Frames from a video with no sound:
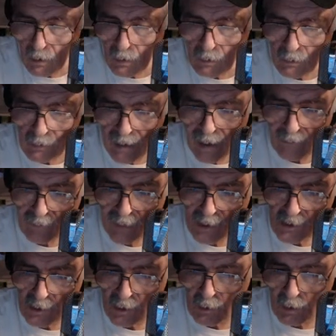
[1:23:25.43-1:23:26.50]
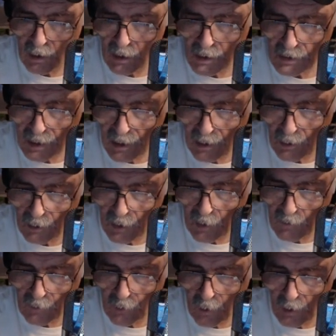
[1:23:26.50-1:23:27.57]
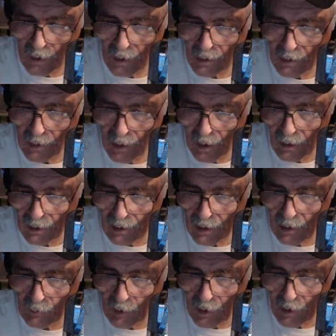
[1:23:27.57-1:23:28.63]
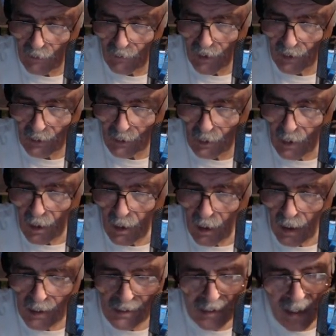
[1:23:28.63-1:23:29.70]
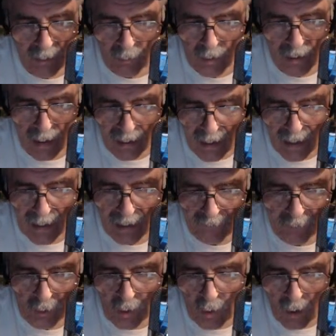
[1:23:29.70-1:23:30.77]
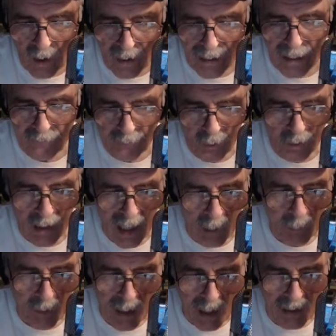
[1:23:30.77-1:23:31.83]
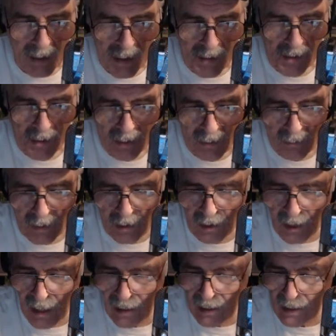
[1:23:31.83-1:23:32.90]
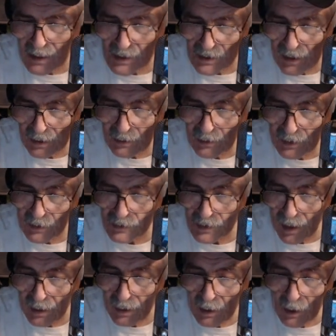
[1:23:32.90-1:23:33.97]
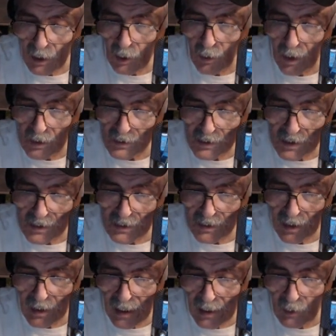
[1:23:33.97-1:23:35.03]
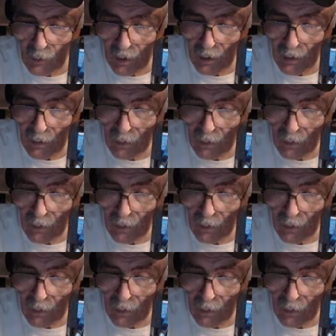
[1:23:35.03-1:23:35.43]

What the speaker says: Yeah, that's who it was. Kilo Golf 4 India Lima Victor. It's not really. I got full copy on you. Just a little light on the signal there, Jack. Who else is anywhere?